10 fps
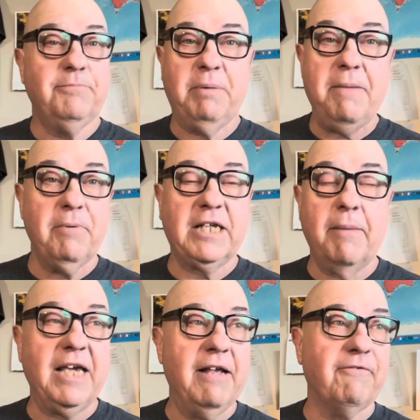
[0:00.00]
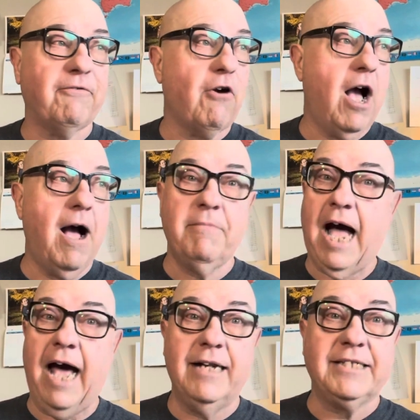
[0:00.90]
People coming in from
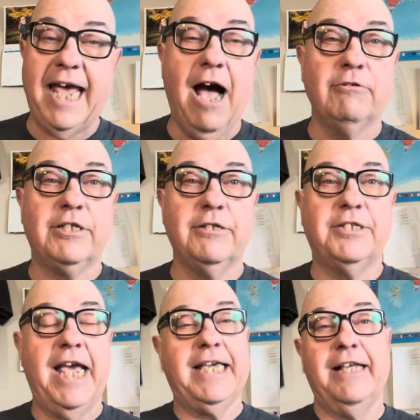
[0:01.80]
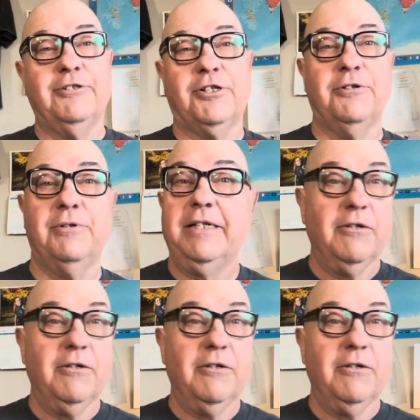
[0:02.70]
out of town to take into